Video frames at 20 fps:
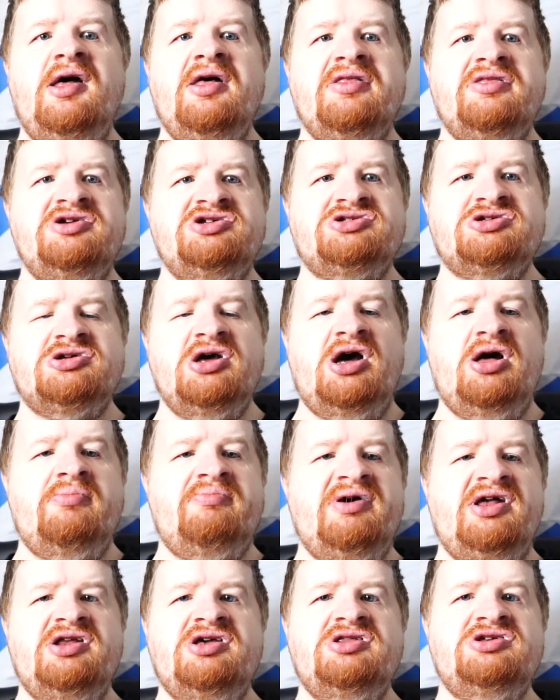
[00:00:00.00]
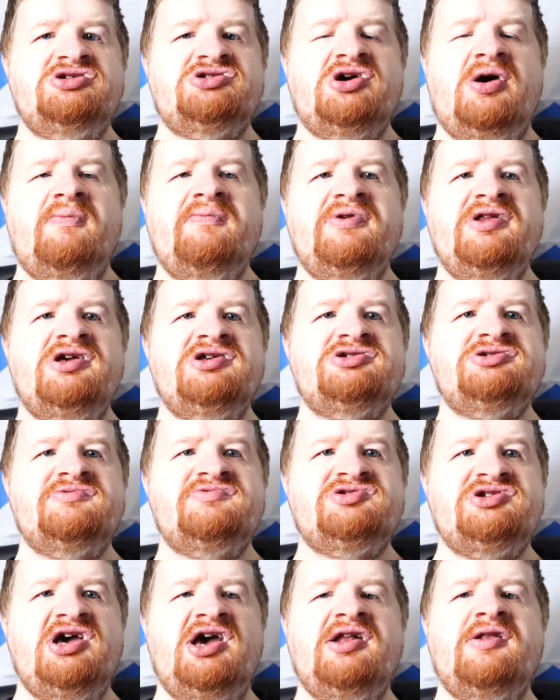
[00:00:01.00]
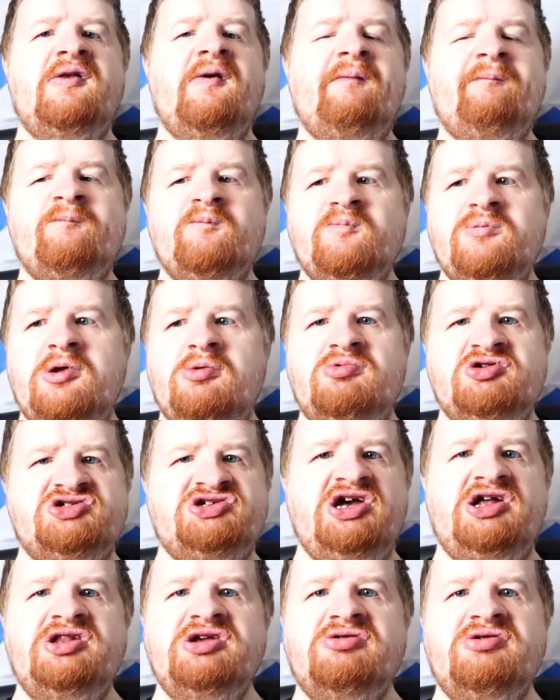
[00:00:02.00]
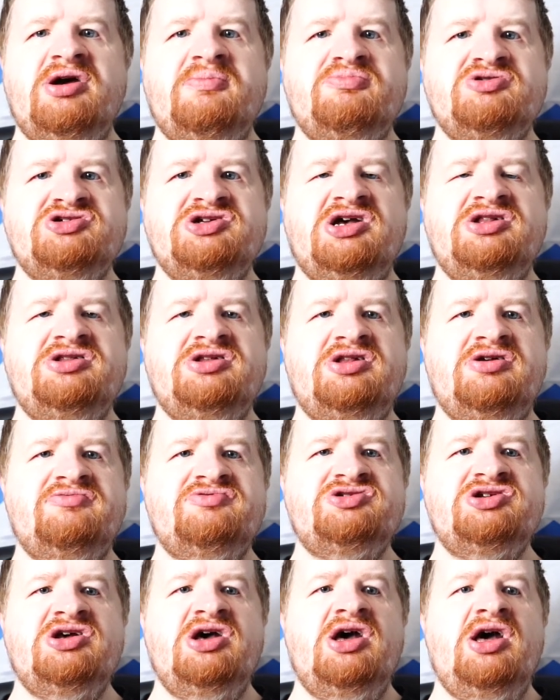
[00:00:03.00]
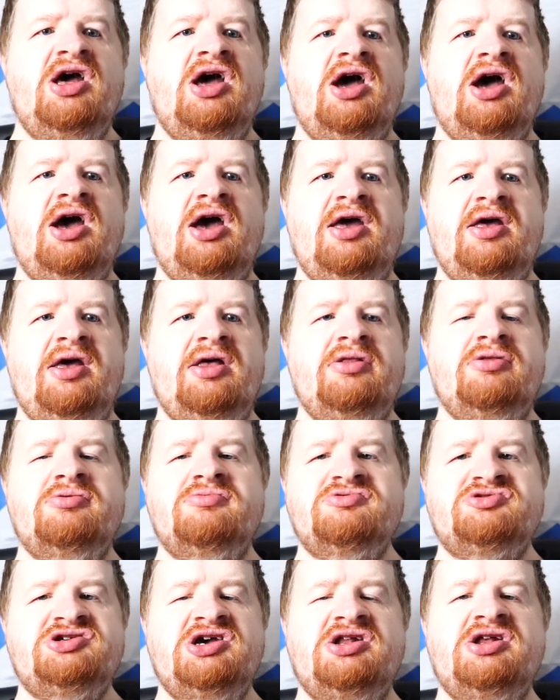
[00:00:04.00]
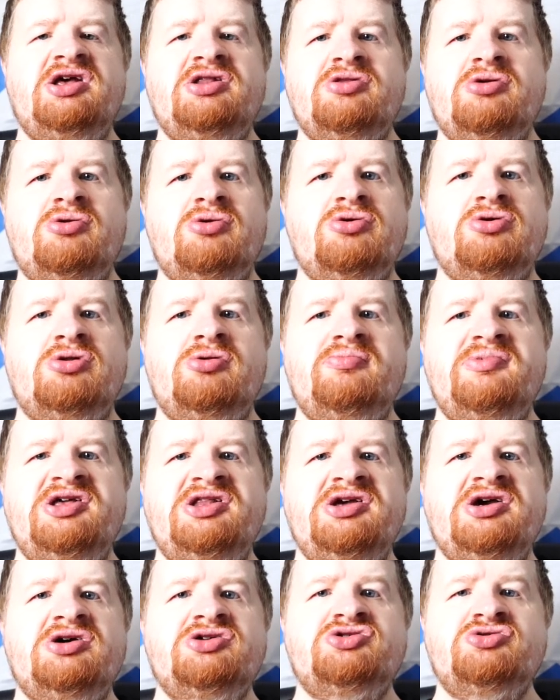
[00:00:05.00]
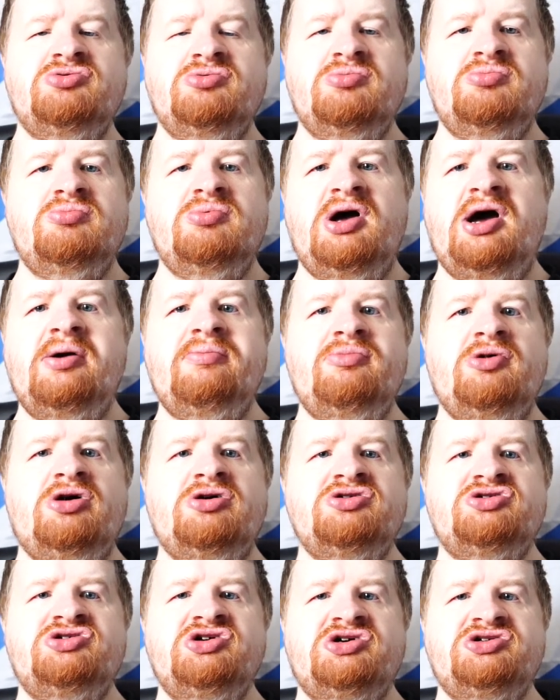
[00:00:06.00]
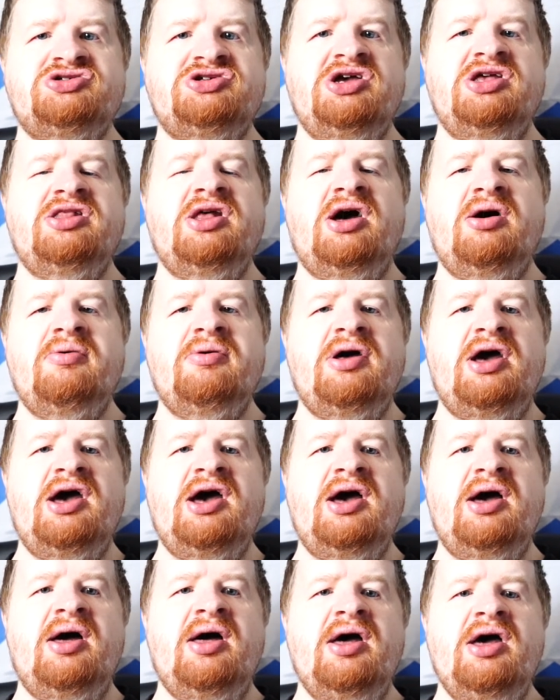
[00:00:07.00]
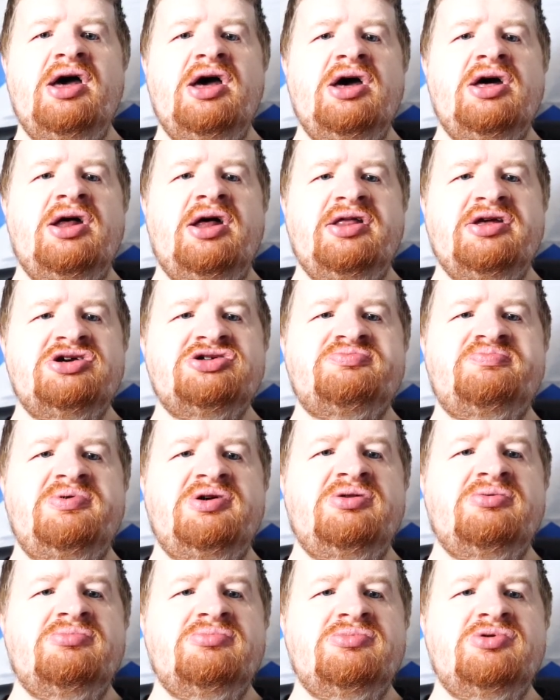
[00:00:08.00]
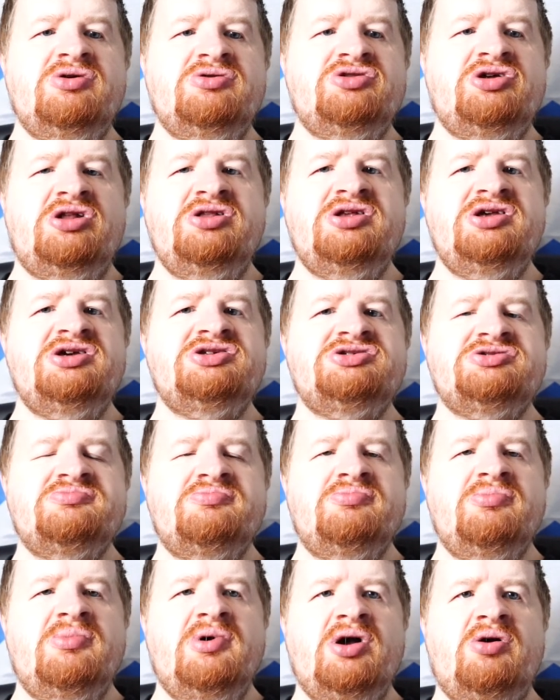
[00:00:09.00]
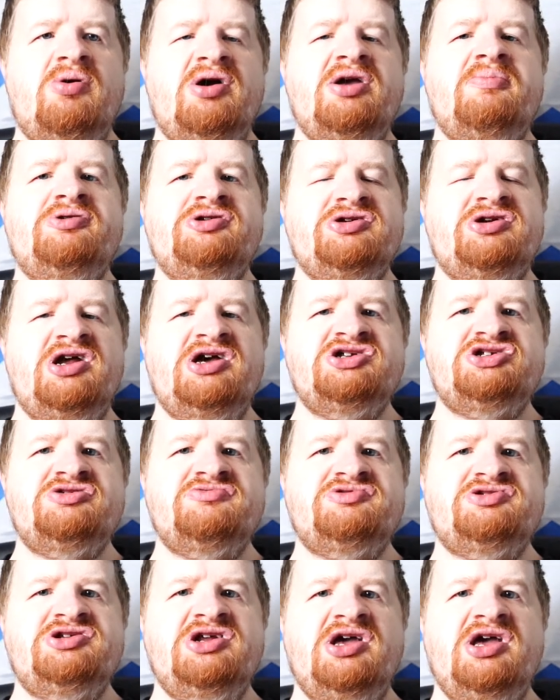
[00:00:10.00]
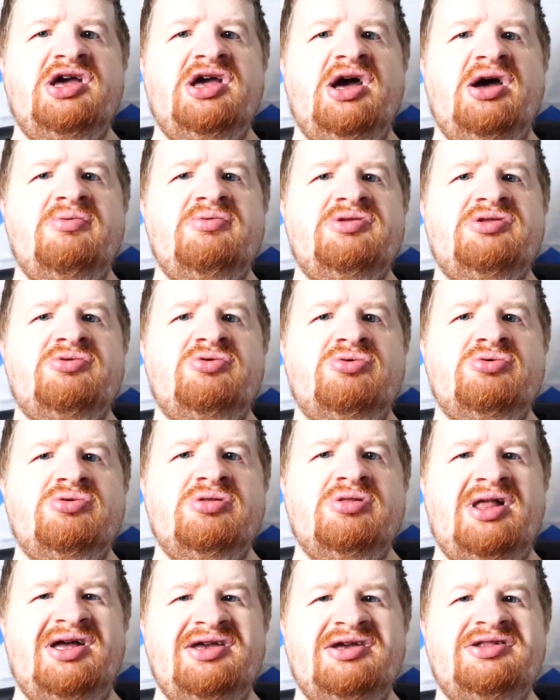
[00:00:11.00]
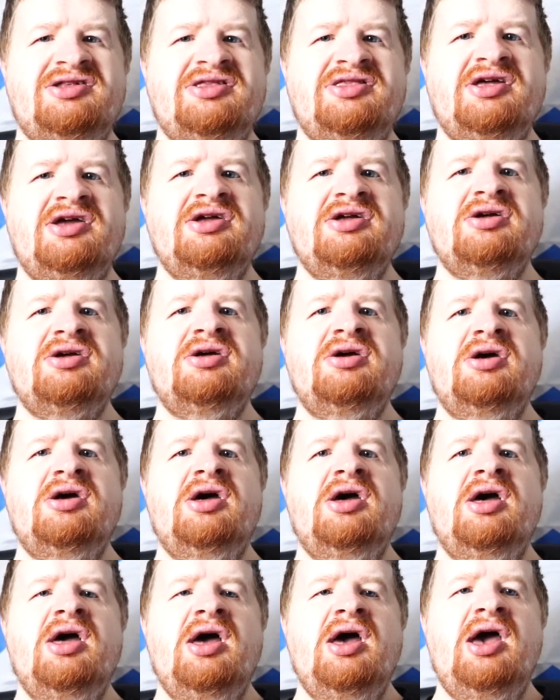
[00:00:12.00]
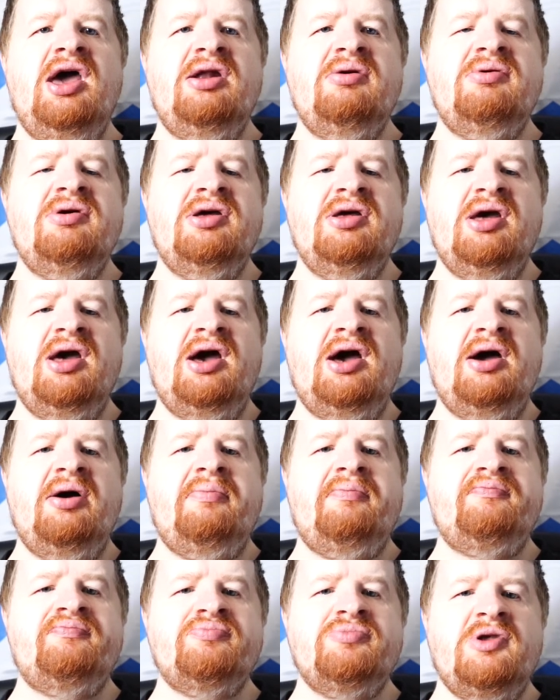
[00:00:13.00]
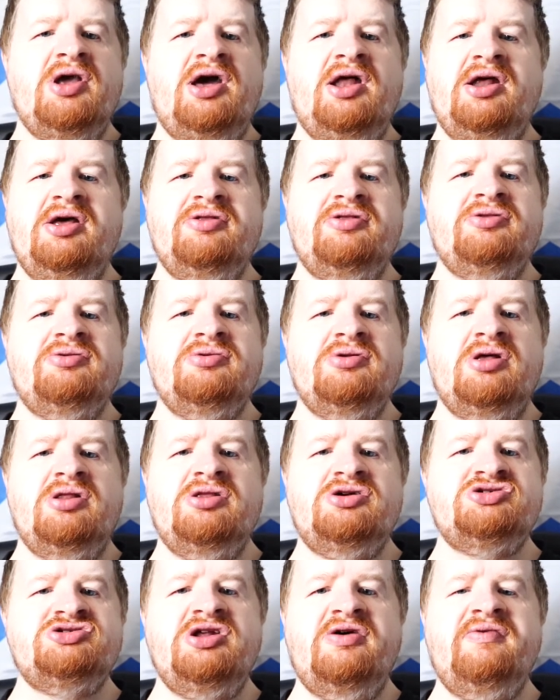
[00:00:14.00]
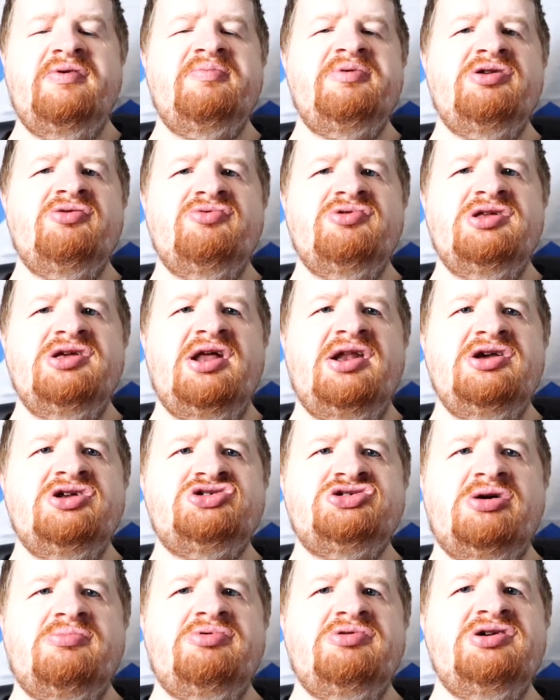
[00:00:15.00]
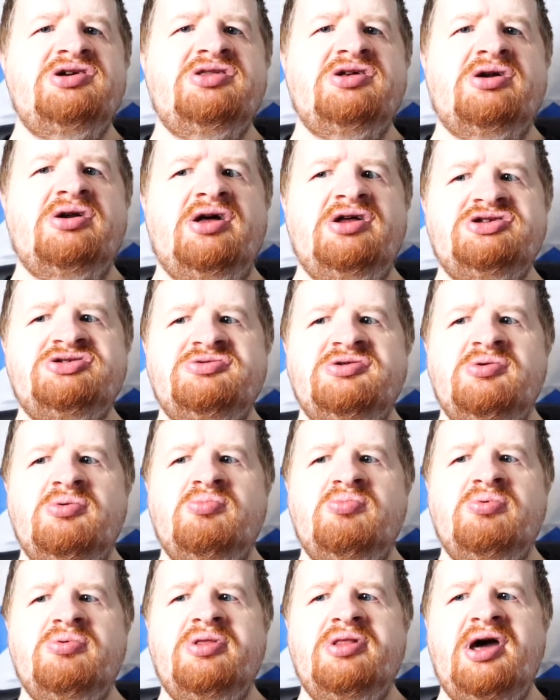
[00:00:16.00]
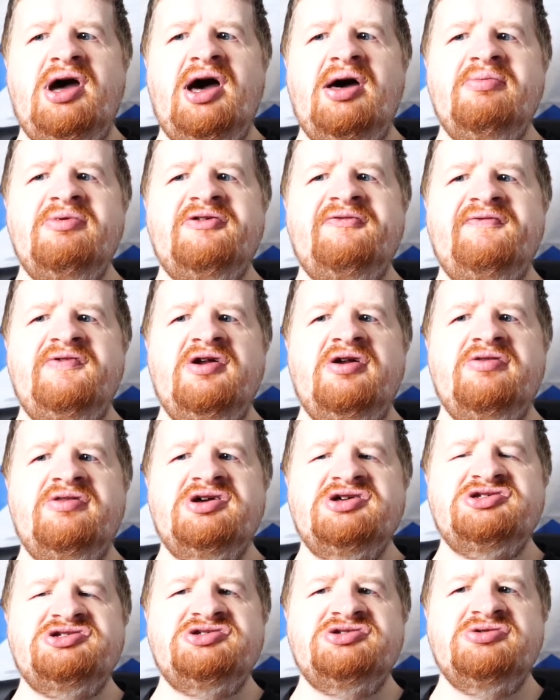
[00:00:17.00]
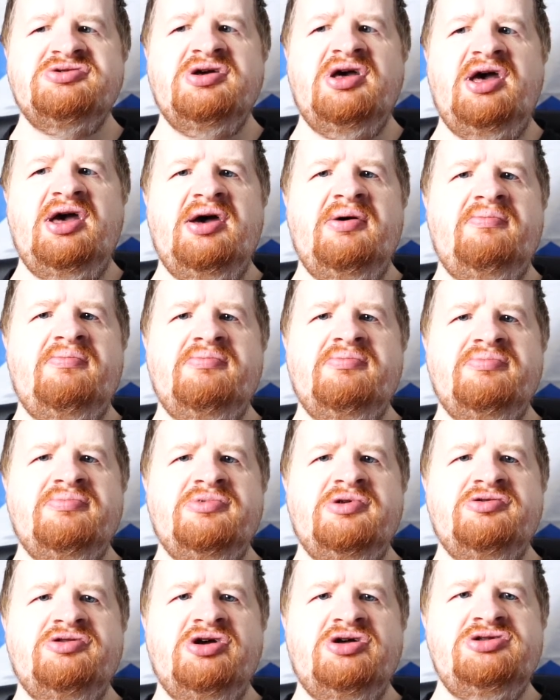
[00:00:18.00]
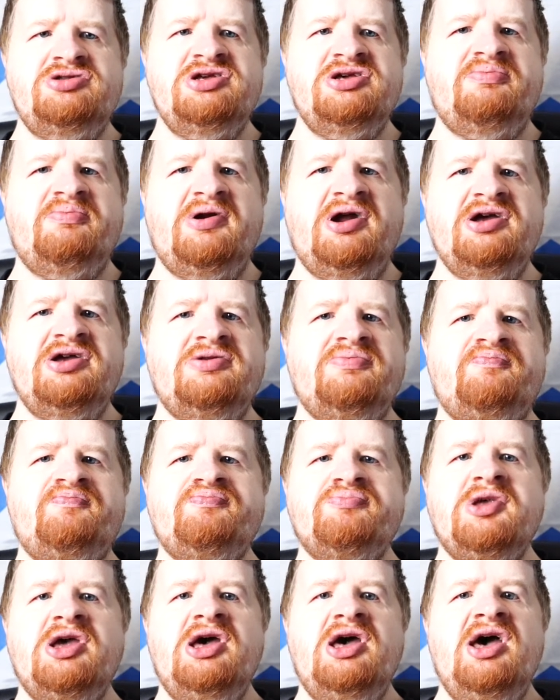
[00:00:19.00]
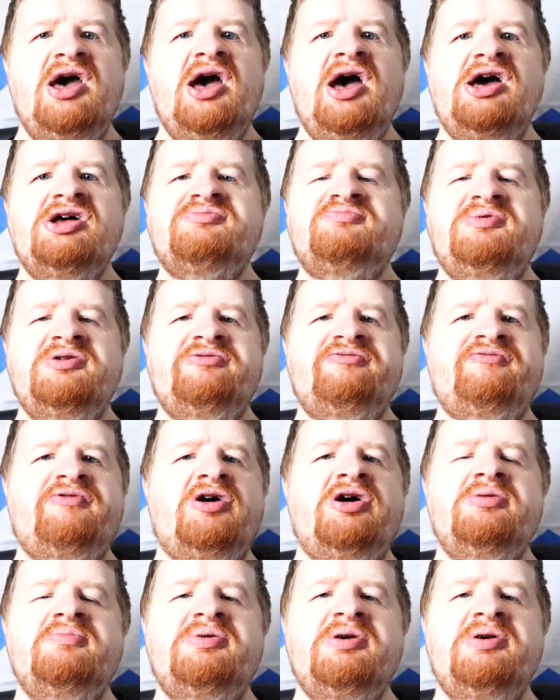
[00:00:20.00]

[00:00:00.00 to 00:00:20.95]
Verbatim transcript: These uh, many of these companies have said we're sending representatives, uh, and they've said it in the local media. So I'm not just saying that. Uh, I think it's been you know Dundee is quite a progressive city. I would like to think, anyway. Um, and I and there's never been really any trouble either. It's, you know, the atmosphere of this um, the Dundee Pride, it's been fun.